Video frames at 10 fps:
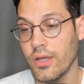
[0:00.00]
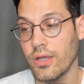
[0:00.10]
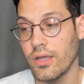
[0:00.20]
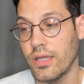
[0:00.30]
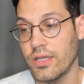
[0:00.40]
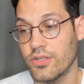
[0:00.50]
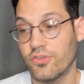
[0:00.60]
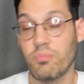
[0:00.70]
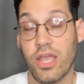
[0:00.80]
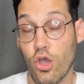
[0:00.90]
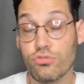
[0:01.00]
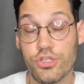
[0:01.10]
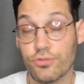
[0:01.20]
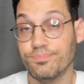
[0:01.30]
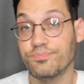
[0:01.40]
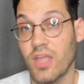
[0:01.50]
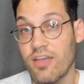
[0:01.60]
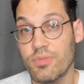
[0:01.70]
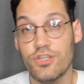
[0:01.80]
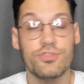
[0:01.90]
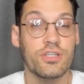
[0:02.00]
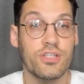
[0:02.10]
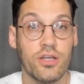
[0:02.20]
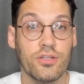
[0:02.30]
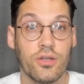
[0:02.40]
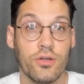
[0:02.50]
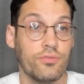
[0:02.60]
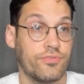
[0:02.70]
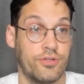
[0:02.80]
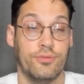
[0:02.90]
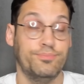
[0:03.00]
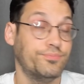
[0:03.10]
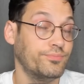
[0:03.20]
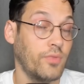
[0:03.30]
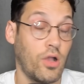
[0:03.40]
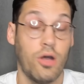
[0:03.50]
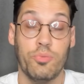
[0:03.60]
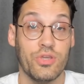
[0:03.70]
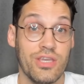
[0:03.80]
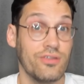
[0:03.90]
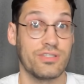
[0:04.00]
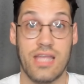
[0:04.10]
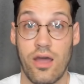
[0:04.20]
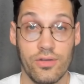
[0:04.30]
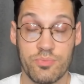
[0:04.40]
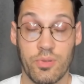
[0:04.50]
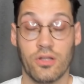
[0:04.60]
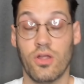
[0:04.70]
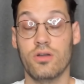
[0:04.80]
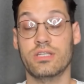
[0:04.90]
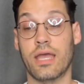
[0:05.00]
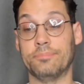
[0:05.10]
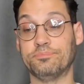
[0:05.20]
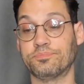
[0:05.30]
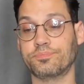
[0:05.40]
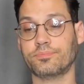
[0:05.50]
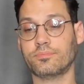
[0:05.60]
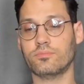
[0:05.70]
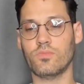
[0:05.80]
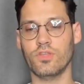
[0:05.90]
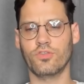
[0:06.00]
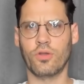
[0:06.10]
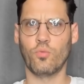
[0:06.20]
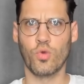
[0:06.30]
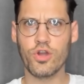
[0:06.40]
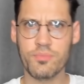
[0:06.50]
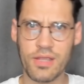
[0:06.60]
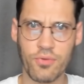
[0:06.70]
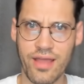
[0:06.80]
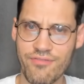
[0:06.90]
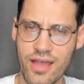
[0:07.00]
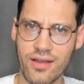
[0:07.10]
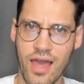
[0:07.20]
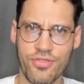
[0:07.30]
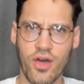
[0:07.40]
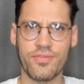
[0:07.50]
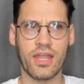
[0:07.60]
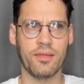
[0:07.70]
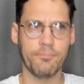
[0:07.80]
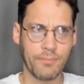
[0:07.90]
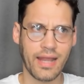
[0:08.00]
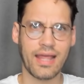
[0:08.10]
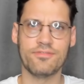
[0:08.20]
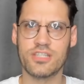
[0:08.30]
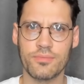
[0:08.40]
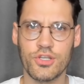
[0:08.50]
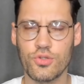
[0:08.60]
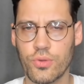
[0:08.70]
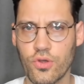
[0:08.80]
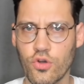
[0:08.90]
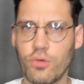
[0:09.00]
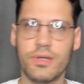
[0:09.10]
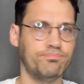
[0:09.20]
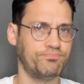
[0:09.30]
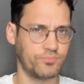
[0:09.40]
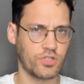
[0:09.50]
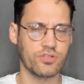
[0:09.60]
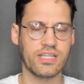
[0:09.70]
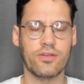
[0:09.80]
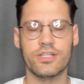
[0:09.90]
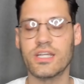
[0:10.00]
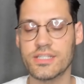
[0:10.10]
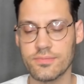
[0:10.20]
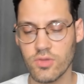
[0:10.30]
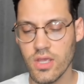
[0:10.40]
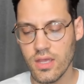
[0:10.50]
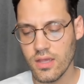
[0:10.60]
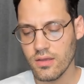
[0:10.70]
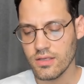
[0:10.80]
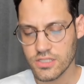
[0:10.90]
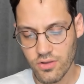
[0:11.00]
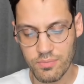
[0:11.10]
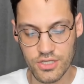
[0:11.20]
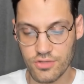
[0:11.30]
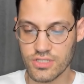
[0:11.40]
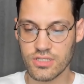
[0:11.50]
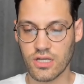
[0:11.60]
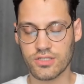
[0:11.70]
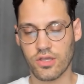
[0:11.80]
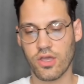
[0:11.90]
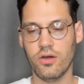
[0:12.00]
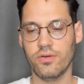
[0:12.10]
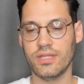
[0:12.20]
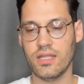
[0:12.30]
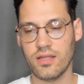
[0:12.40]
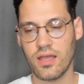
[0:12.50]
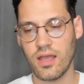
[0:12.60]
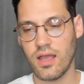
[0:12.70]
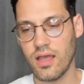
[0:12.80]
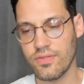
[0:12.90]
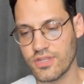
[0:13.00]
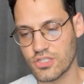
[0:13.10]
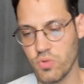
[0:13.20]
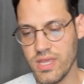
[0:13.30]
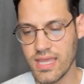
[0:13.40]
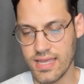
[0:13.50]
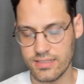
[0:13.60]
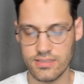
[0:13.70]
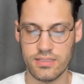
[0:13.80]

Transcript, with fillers: is my go-to. I've been using DuckDuckGo for a couple years now. It's been a long time. So it worried me when I found I thought that it might have something to do with Google, but turns out it doesn't. So I've been using DuckDuckGo, and then this weekend,